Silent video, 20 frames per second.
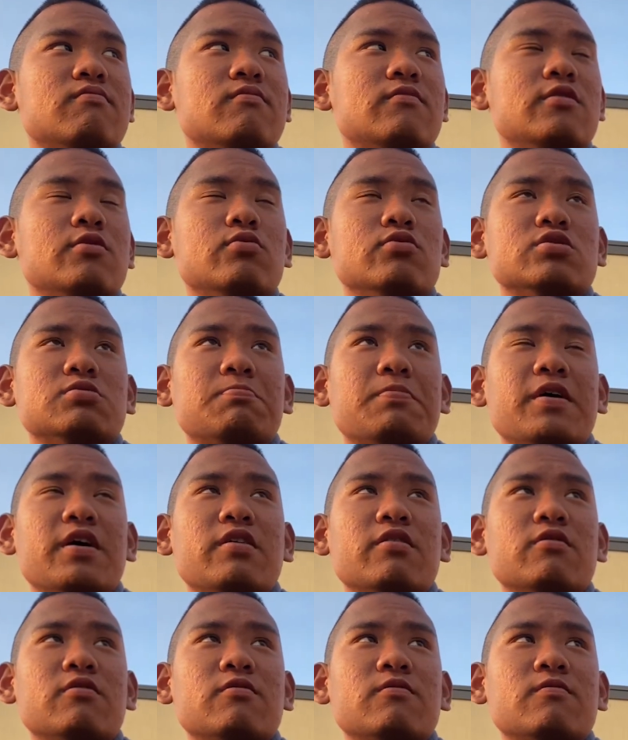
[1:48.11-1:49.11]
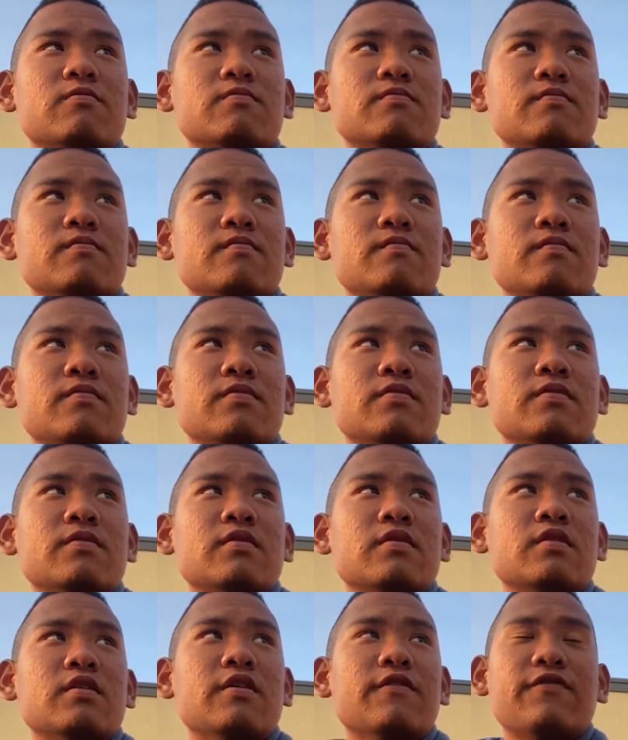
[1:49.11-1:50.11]
it was better
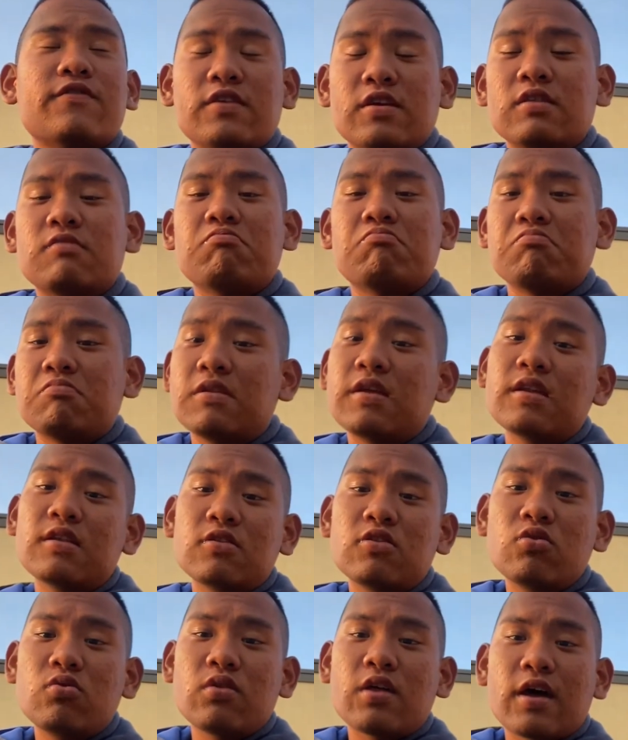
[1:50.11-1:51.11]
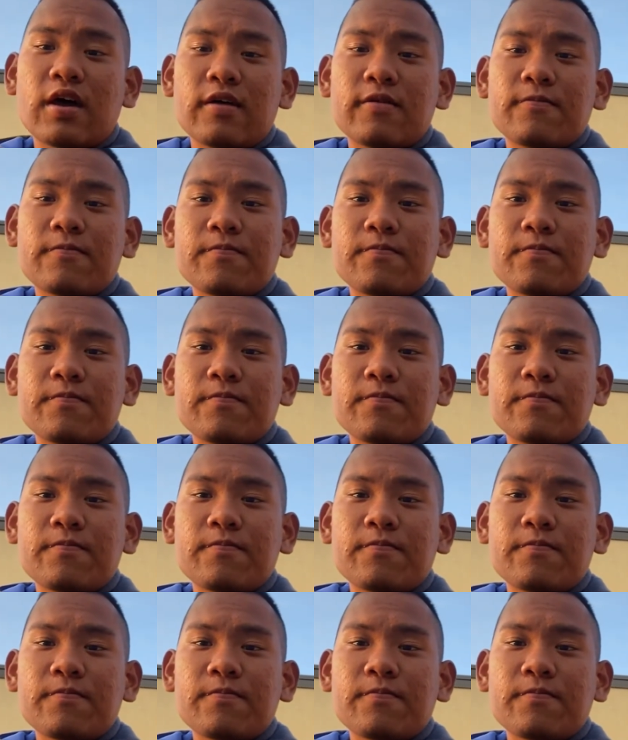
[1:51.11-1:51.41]
if he didn't do that,